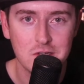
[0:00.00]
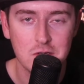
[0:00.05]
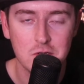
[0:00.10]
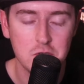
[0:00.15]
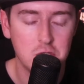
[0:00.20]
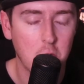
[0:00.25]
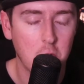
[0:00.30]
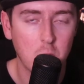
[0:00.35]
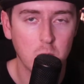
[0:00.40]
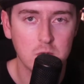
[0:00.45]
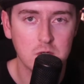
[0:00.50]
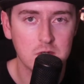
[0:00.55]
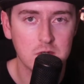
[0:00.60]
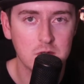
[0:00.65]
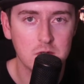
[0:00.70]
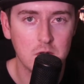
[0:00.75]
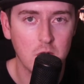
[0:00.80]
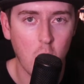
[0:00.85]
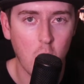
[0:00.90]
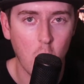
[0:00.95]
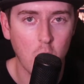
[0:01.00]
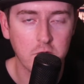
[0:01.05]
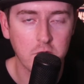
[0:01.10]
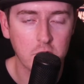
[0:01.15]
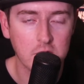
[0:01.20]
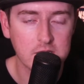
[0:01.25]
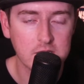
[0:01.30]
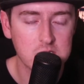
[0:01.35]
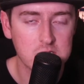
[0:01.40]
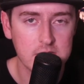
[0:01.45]
Don't
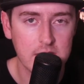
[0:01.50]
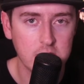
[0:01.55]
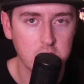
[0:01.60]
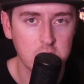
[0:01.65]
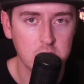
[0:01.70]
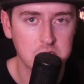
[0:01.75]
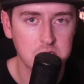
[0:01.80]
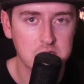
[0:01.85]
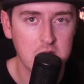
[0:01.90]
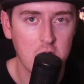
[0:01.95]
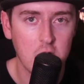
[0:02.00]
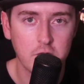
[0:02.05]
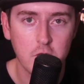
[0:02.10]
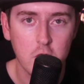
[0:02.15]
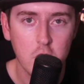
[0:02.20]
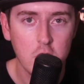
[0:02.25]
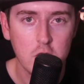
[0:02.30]
overextend yourself.